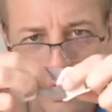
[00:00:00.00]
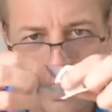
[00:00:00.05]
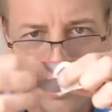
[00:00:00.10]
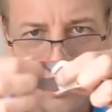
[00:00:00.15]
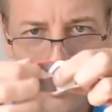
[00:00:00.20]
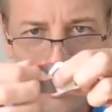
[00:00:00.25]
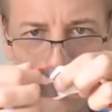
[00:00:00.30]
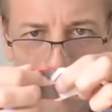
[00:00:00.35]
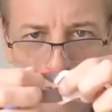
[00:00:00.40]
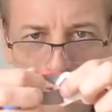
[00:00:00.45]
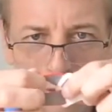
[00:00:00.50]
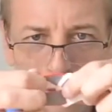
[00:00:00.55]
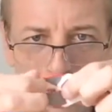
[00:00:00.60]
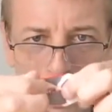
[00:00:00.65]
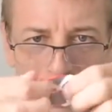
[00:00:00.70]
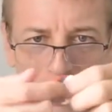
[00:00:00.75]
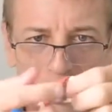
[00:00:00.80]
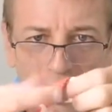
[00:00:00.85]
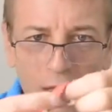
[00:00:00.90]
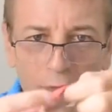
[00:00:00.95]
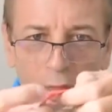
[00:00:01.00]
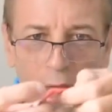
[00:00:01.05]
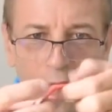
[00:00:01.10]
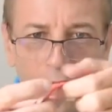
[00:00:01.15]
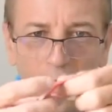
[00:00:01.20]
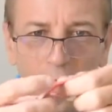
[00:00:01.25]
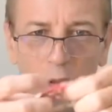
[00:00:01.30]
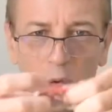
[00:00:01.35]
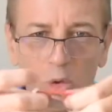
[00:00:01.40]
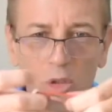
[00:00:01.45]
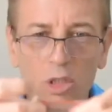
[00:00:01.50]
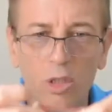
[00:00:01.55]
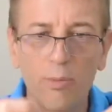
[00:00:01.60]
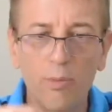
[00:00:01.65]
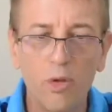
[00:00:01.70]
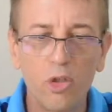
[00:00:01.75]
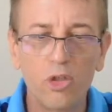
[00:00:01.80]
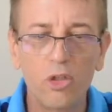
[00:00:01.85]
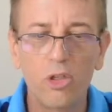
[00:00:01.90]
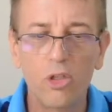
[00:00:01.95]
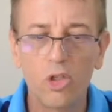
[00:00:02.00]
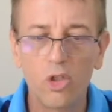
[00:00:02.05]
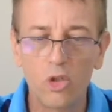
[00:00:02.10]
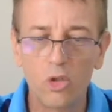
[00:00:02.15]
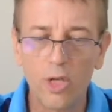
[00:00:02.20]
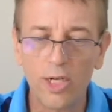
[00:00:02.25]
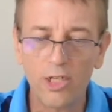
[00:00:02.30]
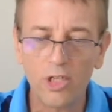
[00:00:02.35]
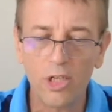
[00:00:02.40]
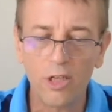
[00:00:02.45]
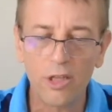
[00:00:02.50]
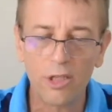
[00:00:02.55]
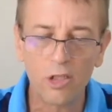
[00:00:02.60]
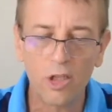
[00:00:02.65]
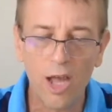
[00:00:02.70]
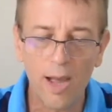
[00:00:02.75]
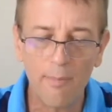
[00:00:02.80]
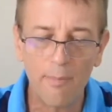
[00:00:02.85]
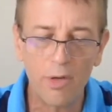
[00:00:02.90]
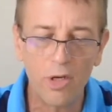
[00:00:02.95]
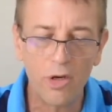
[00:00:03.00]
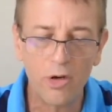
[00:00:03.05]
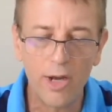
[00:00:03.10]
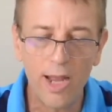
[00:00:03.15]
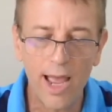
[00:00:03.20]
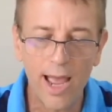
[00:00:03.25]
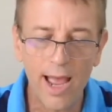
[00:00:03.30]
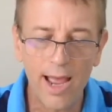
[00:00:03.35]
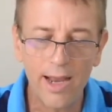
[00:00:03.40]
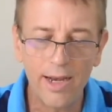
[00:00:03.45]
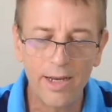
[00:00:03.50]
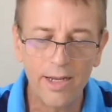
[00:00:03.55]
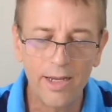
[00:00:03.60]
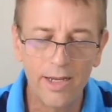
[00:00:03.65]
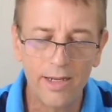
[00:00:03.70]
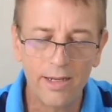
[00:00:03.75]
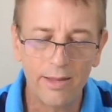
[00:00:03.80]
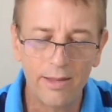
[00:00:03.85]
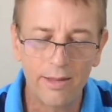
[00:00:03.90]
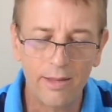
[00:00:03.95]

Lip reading: you know, this, I thought this was supposed to stretch to the top of your head.